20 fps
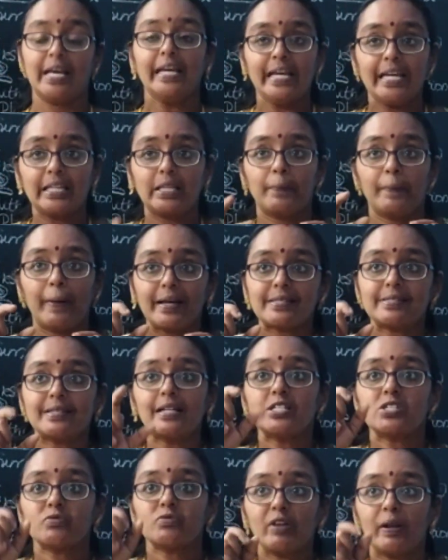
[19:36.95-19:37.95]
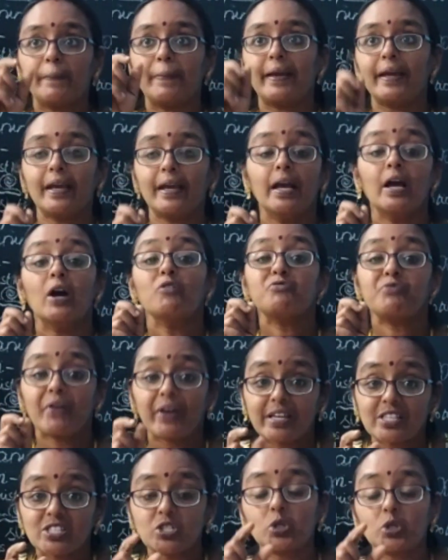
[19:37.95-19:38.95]
In the muscles will be
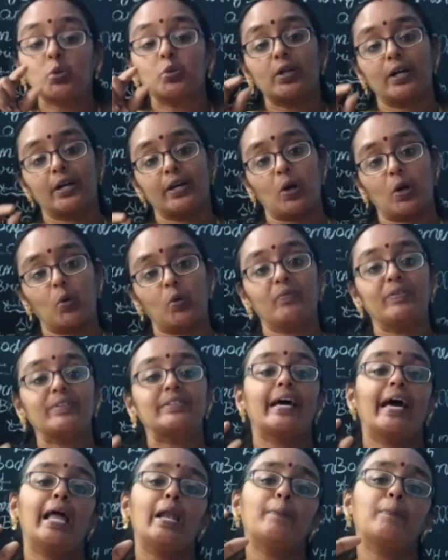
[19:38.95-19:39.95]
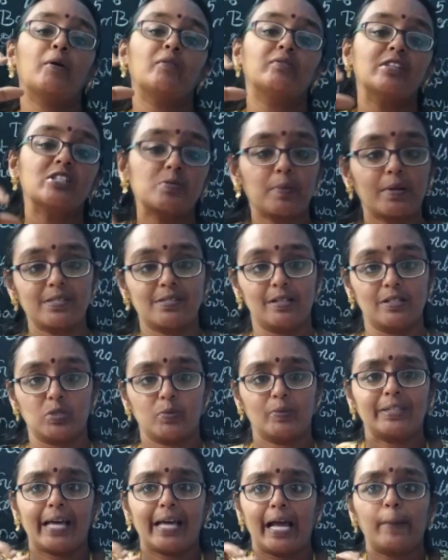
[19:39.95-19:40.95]
fixed to the ground with the help of these bristles.
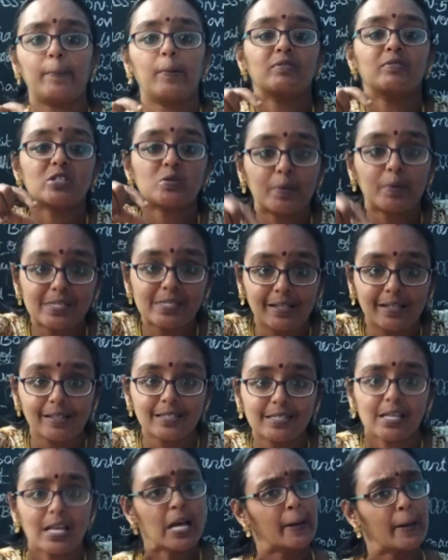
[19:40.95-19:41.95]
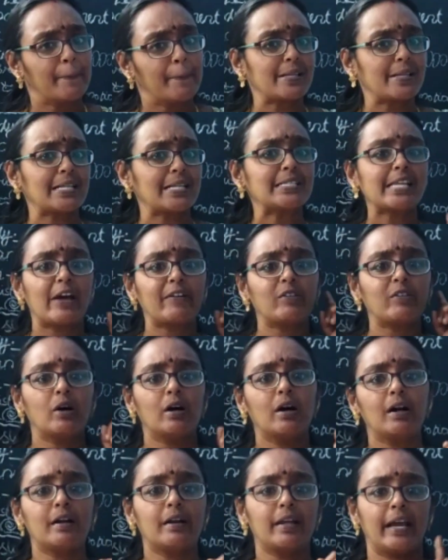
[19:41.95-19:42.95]
With the help of these bristles have you
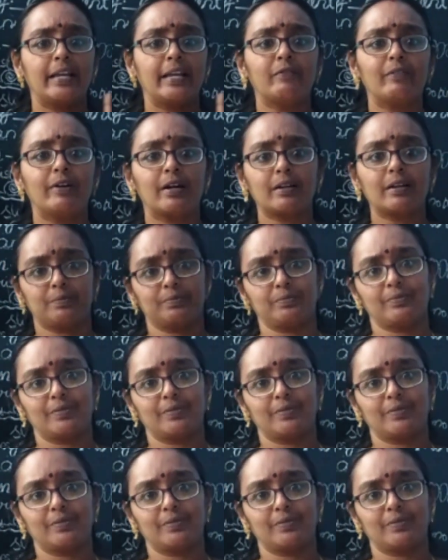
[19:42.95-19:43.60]
heard anywhere?